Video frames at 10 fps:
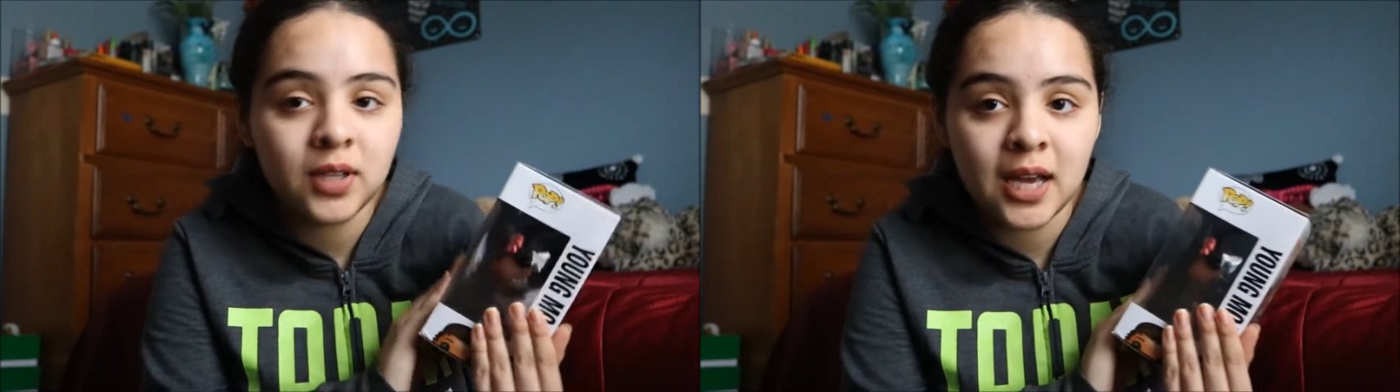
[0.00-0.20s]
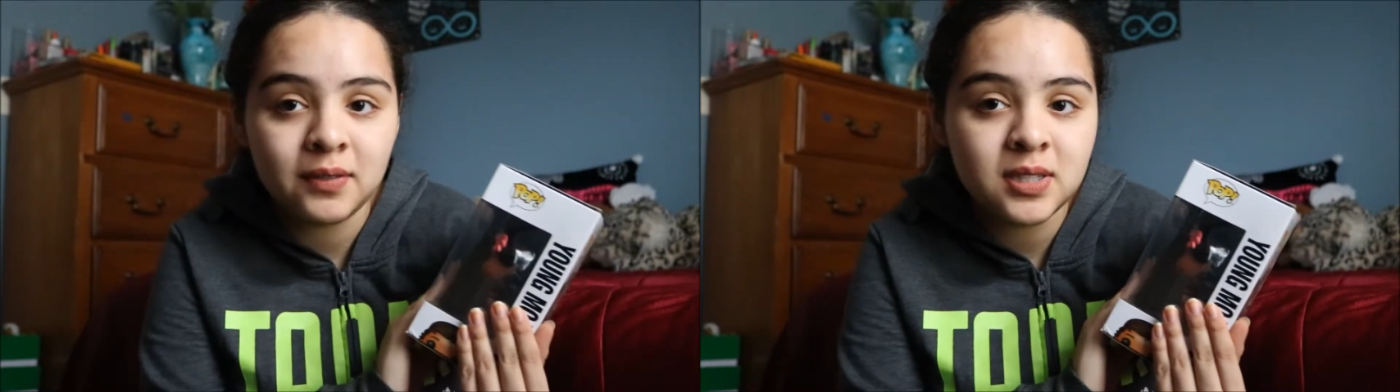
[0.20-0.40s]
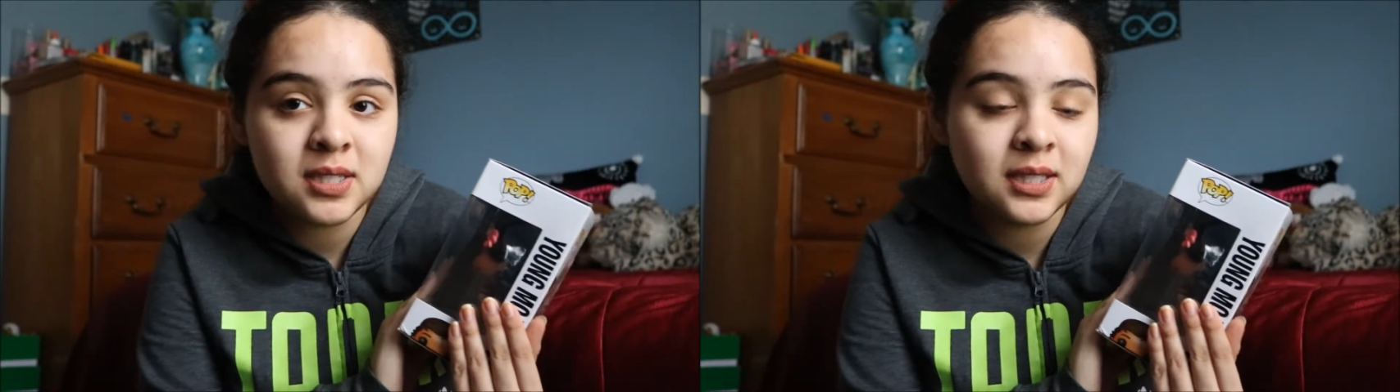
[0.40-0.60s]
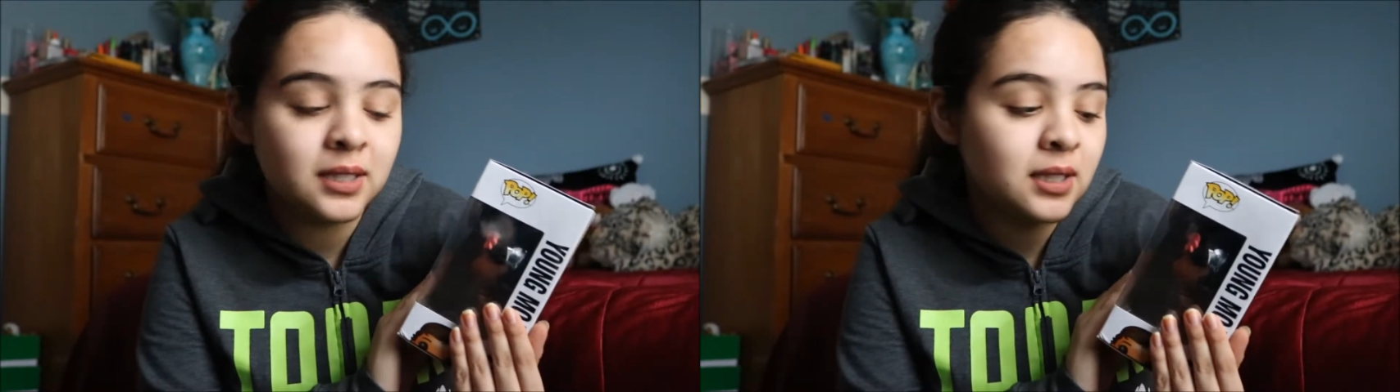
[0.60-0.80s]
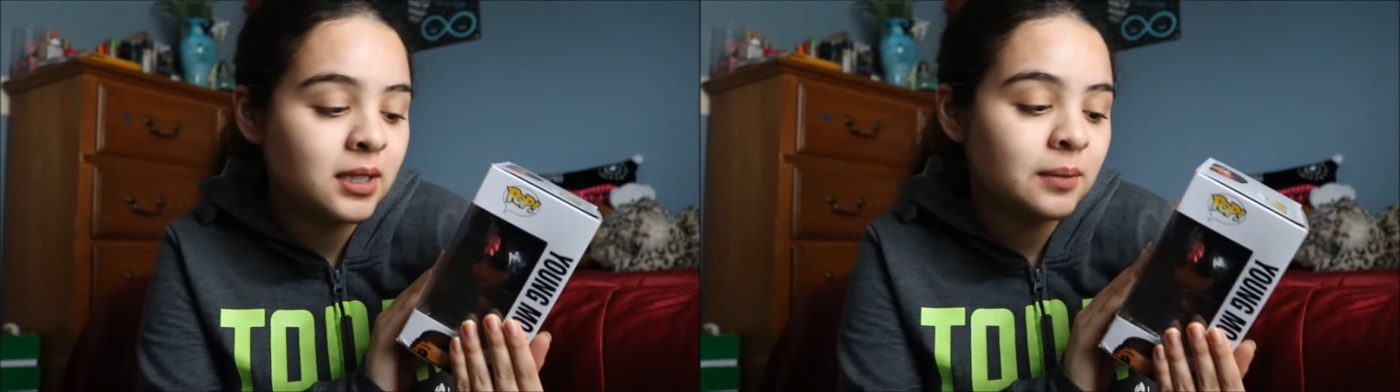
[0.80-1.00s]
haven't
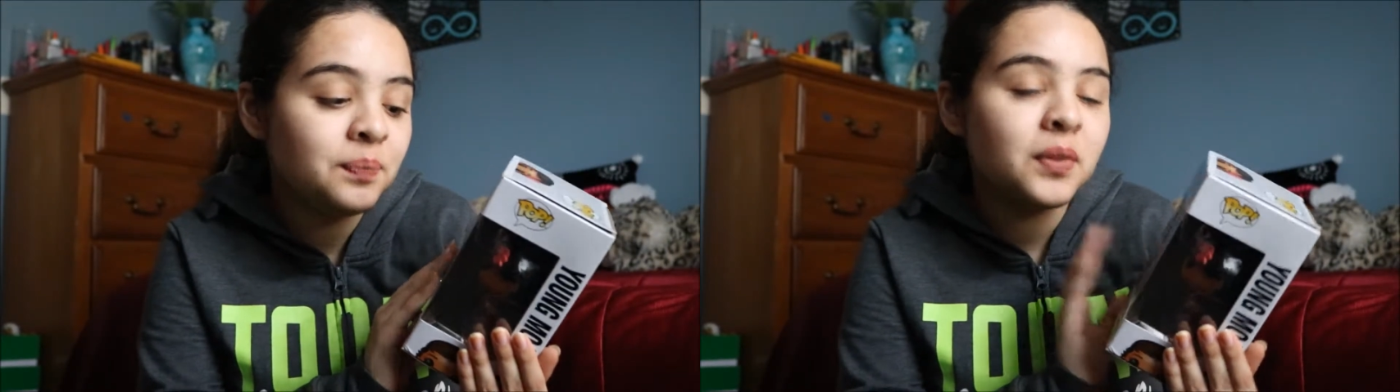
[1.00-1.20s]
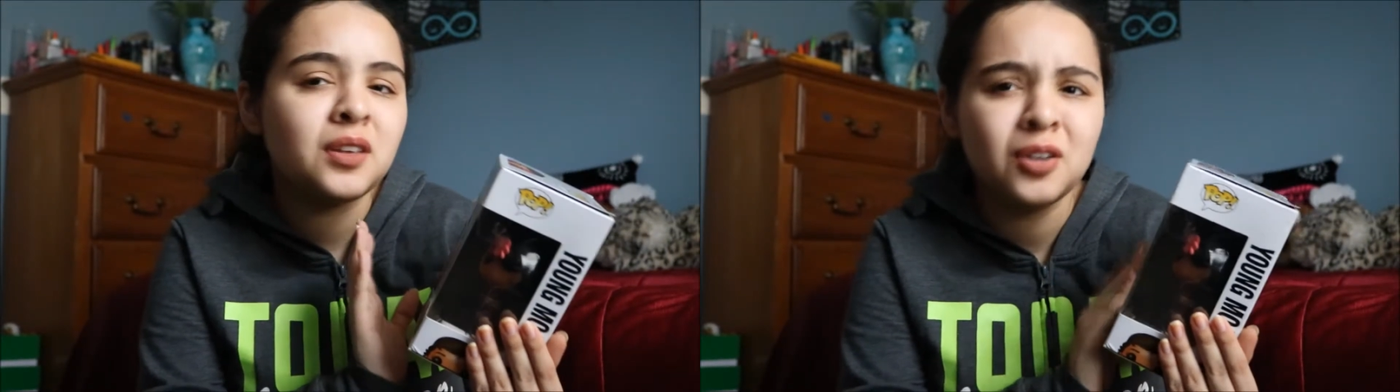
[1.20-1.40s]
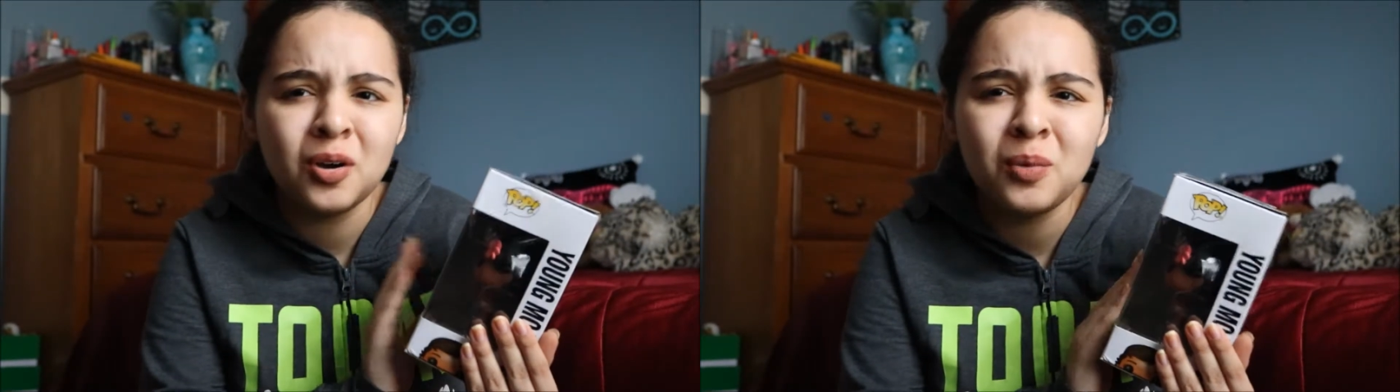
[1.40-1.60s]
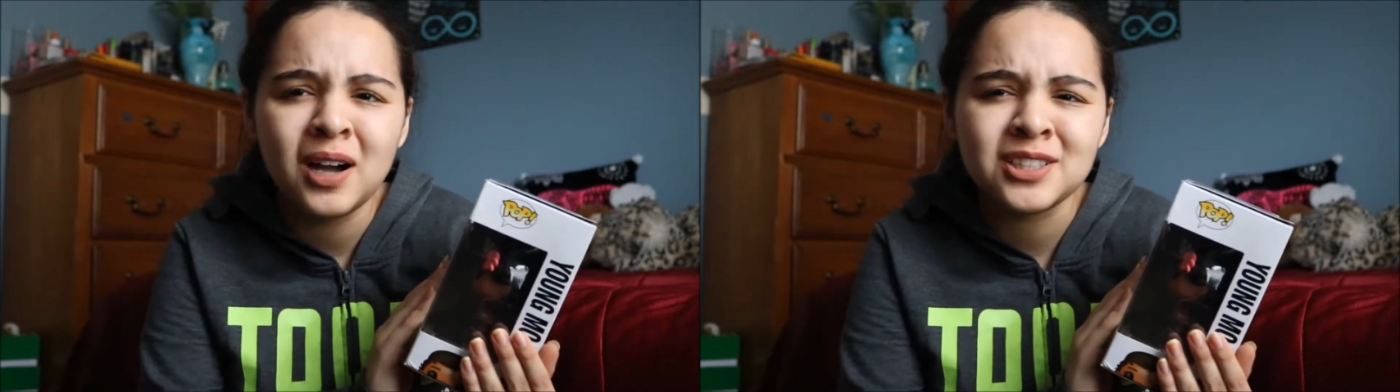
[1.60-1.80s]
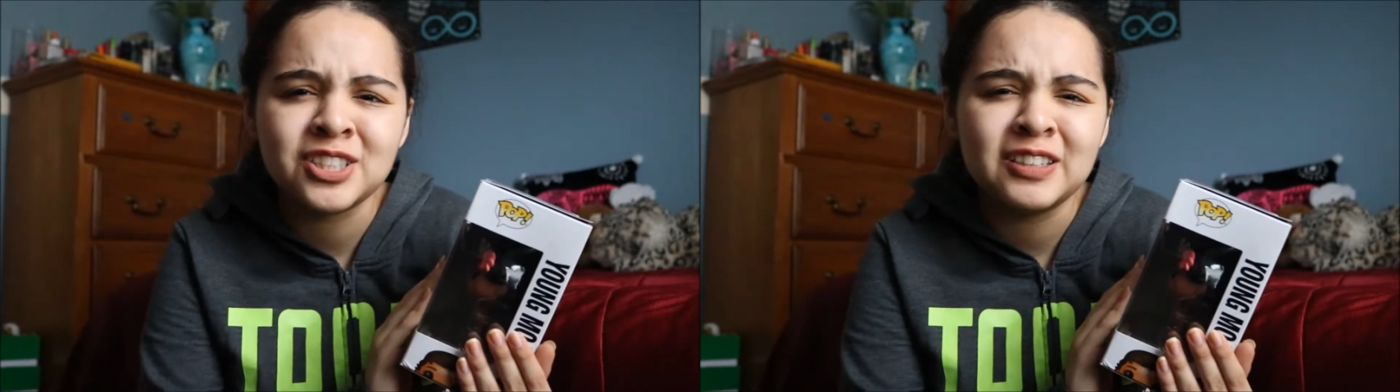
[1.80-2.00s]
seen it, go
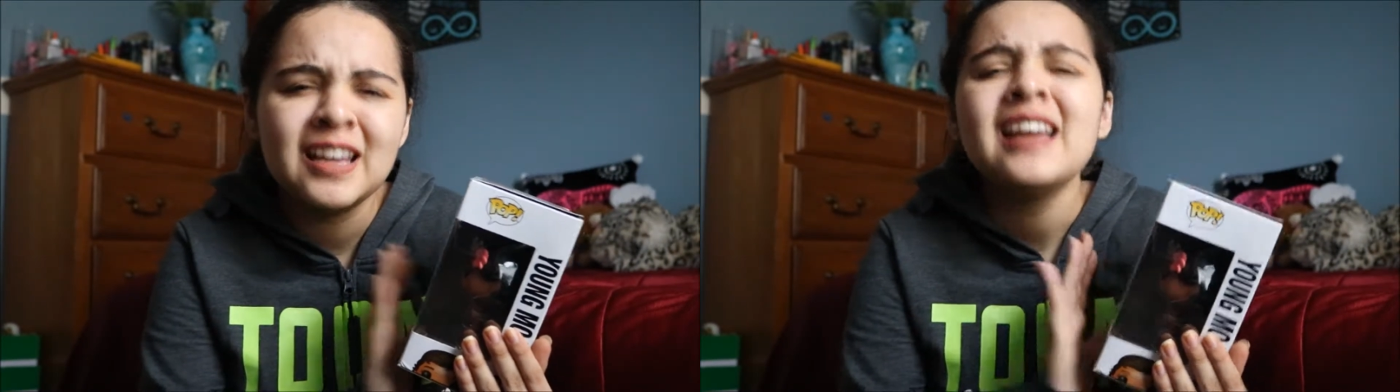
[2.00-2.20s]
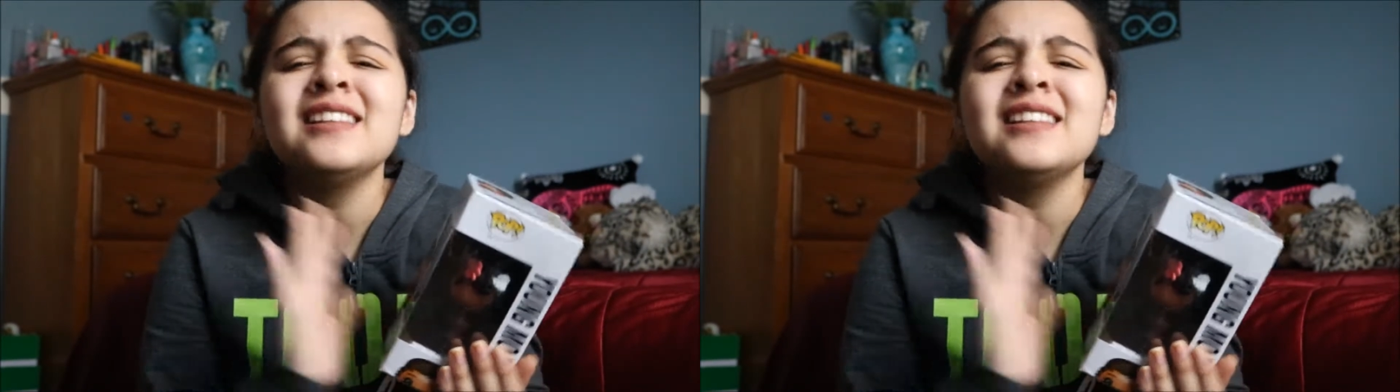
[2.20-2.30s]
watch it.